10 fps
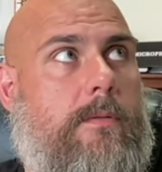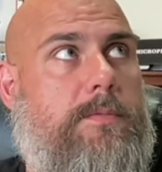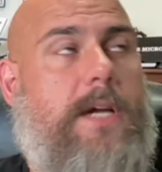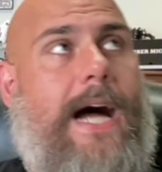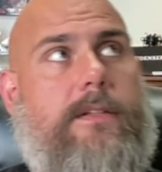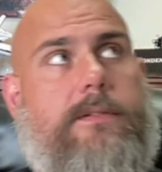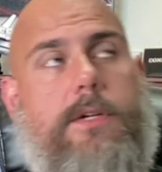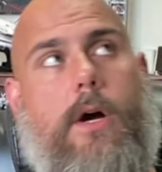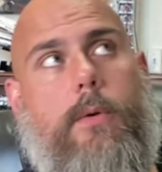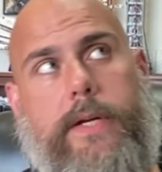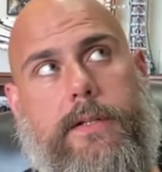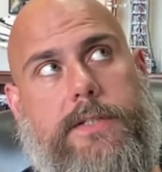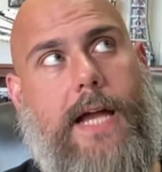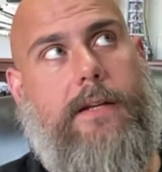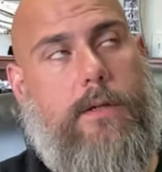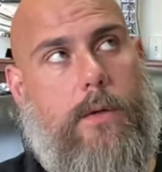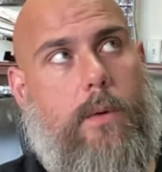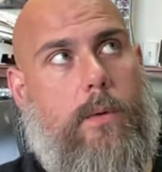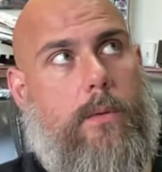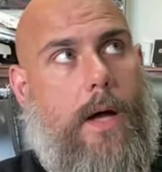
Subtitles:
got coding technical